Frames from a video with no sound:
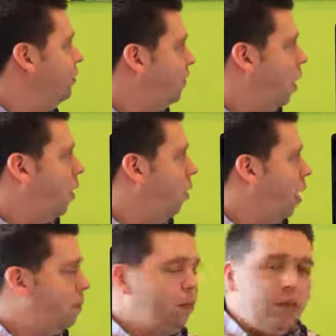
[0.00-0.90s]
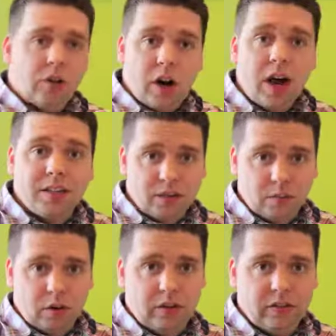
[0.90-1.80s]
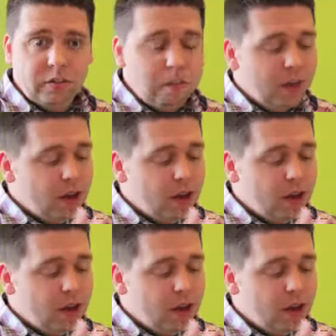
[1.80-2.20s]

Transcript: follow up with your customers.